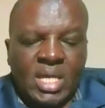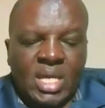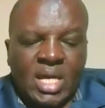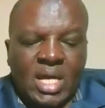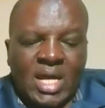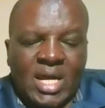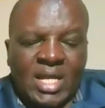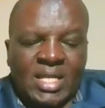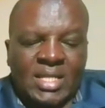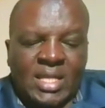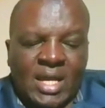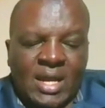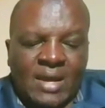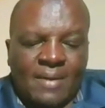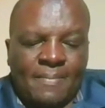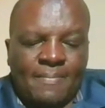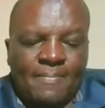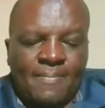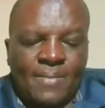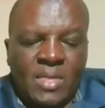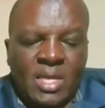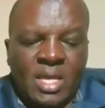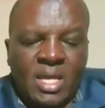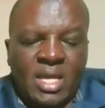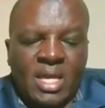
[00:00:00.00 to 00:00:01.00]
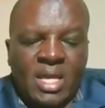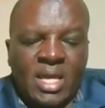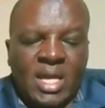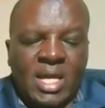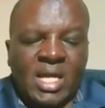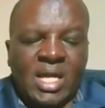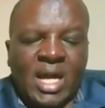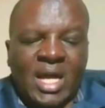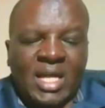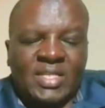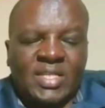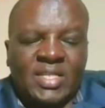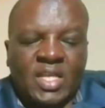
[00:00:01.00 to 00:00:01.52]
And
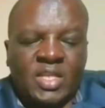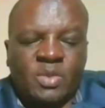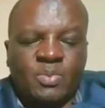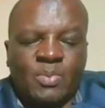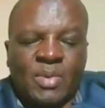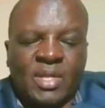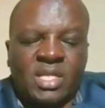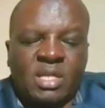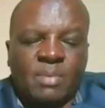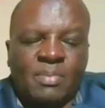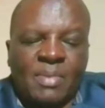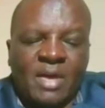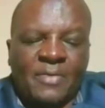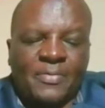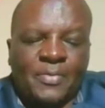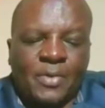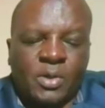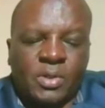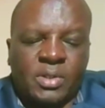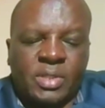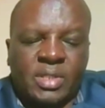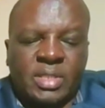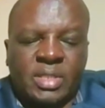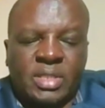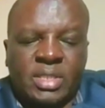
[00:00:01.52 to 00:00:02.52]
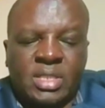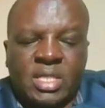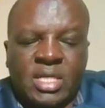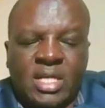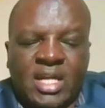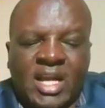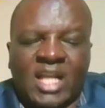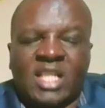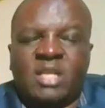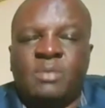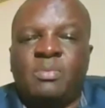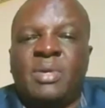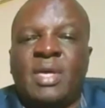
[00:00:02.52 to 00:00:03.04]
assessment methods
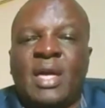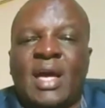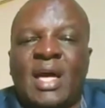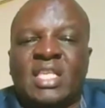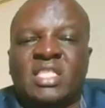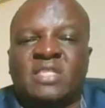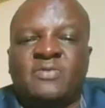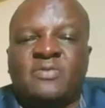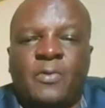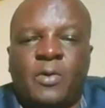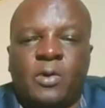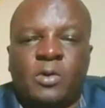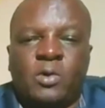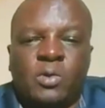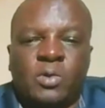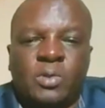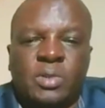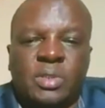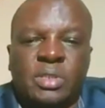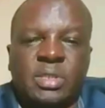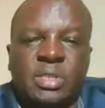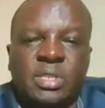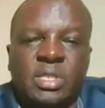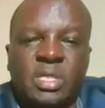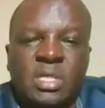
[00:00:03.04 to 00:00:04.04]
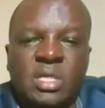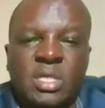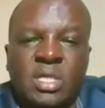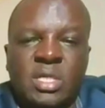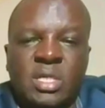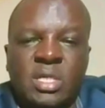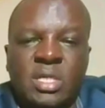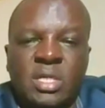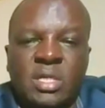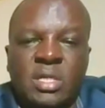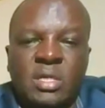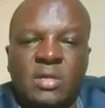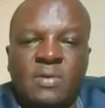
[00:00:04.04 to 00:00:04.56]
can be as follows
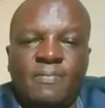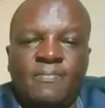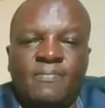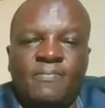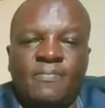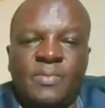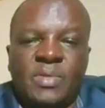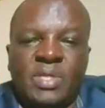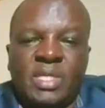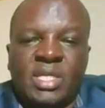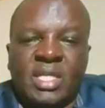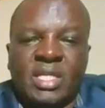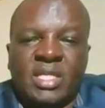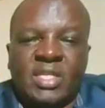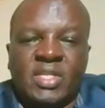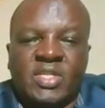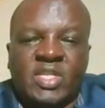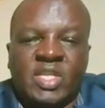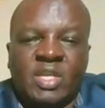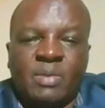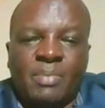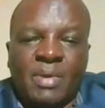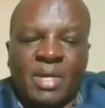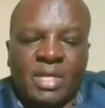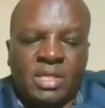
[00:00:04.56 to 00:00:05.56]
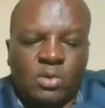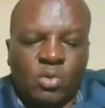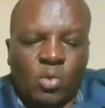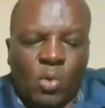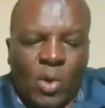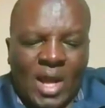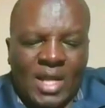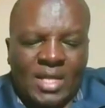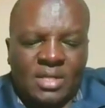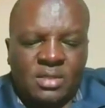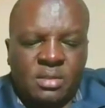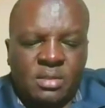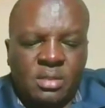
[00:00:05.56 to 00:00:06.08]
in CBET.
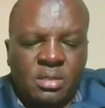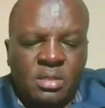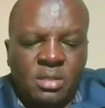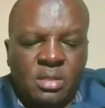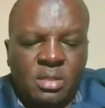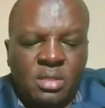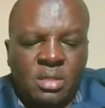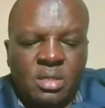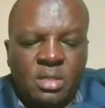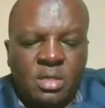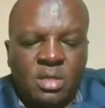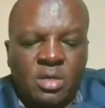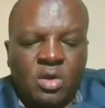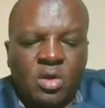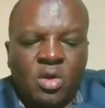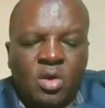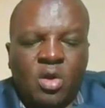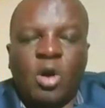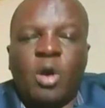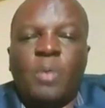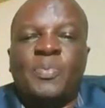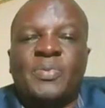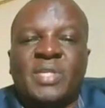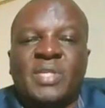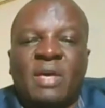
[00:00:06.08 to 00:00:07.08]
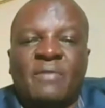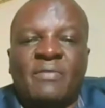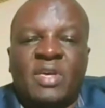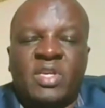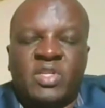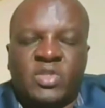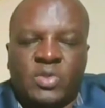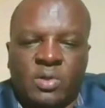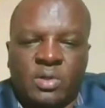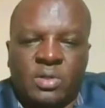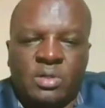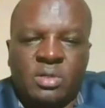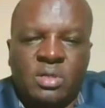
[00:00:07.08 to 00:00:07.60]
1,
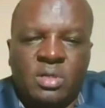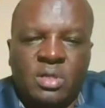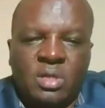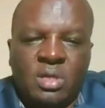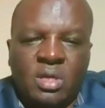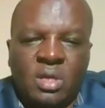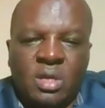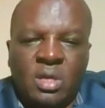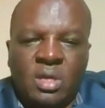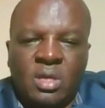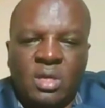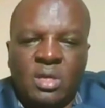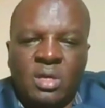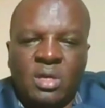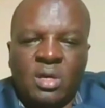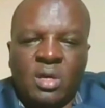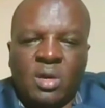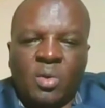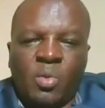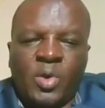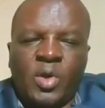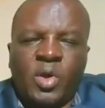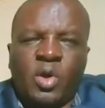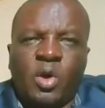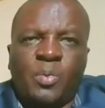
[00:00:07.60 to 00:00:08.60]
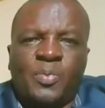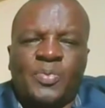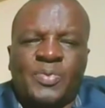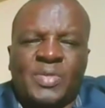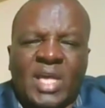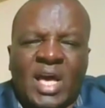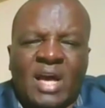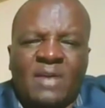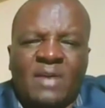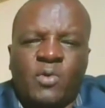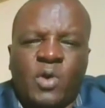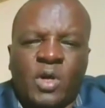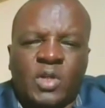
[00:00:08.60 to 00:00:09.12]
observation. We
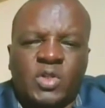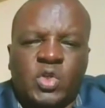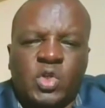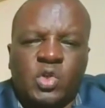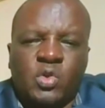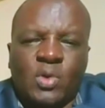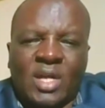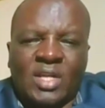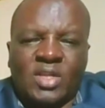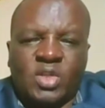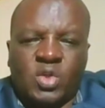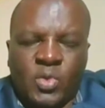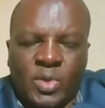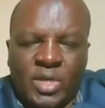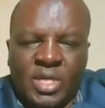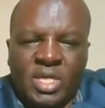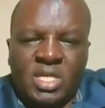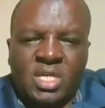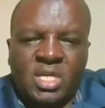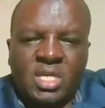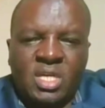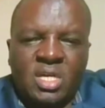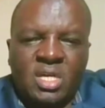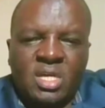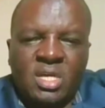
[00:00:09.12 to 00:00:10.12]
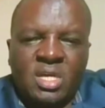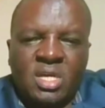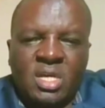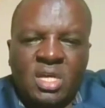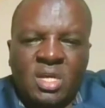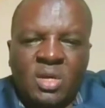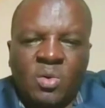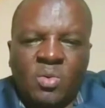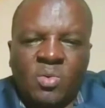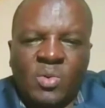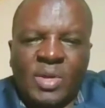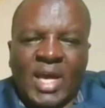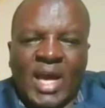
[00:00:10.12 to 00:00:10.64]
observe what you are doing,
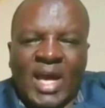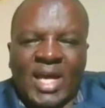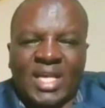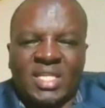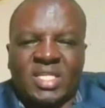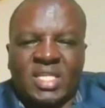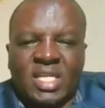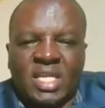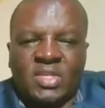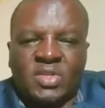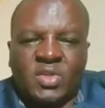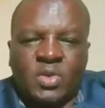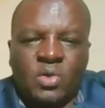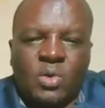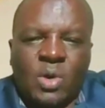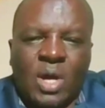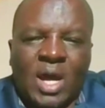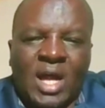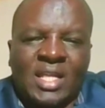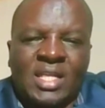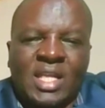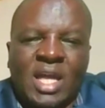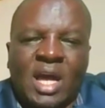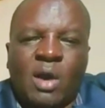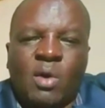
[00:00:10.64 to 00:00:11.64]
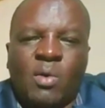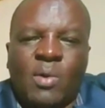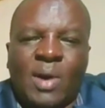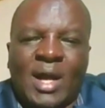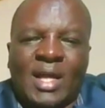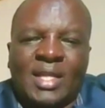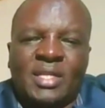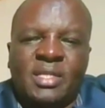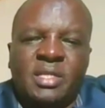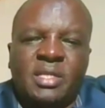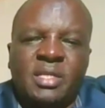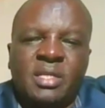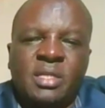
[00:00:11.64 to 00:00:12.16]
we assess you and
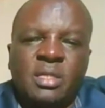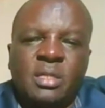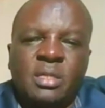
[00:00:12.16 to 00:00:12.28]
award